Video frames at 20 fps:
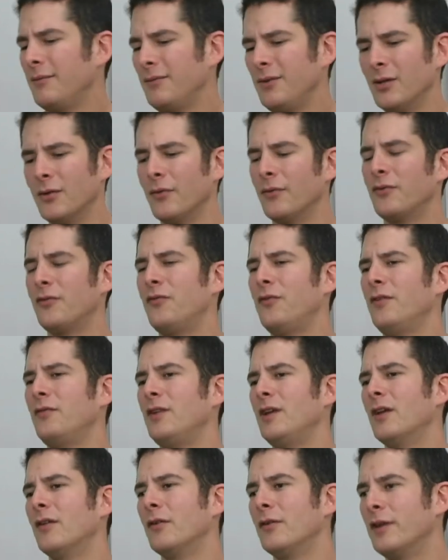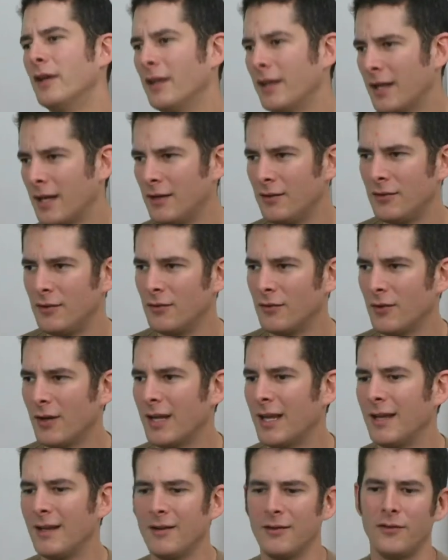there's 50 other delegations,
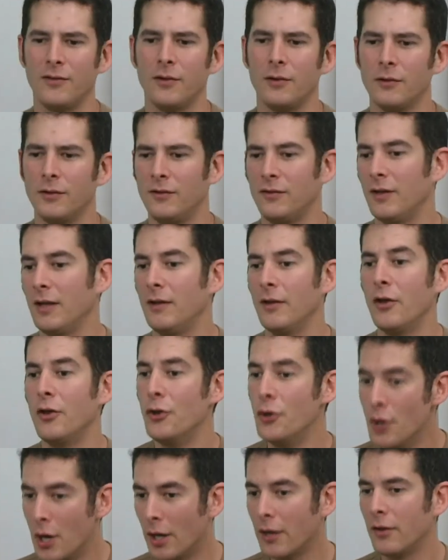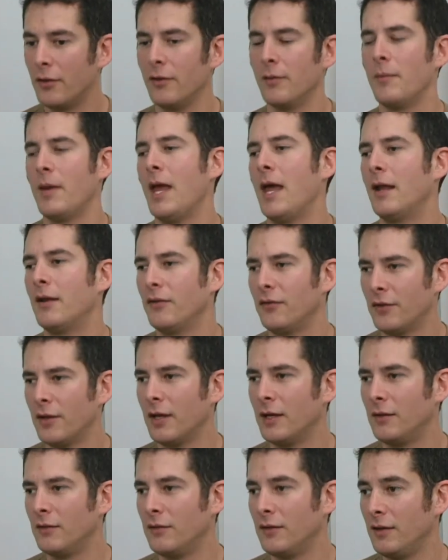so I can't necessarily say that none of them had
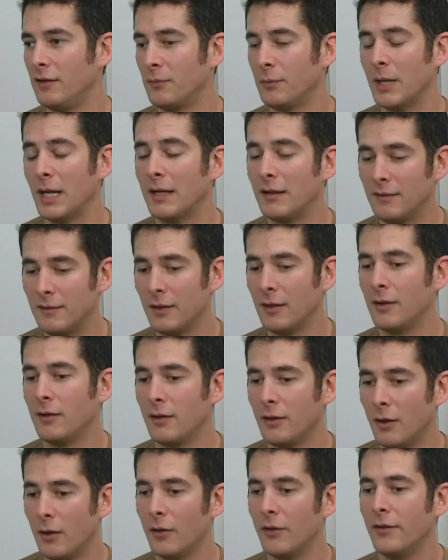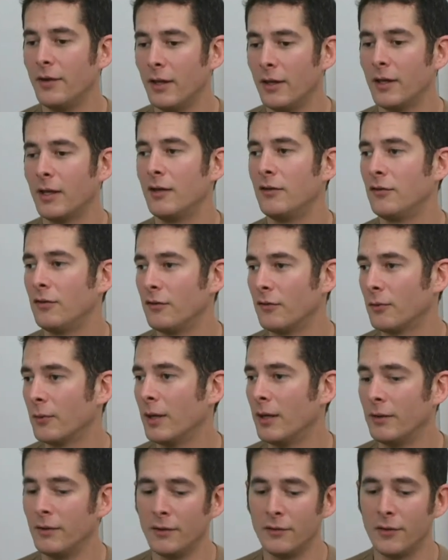assigned seats, but I can tell you that all the delegations
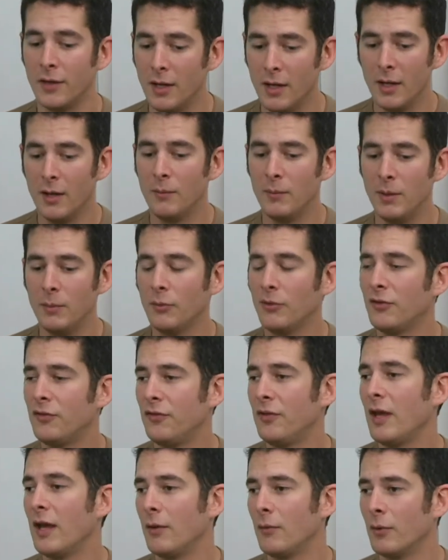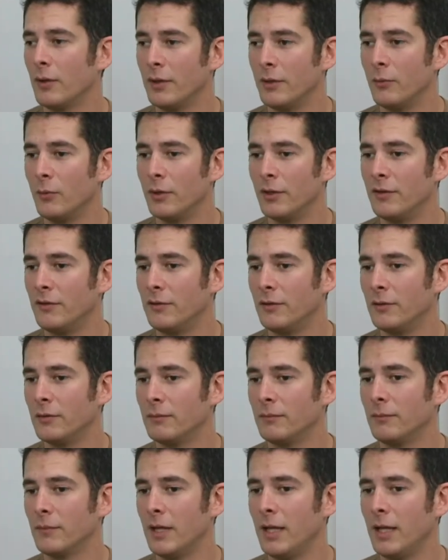around us, people just sat where they wanted to.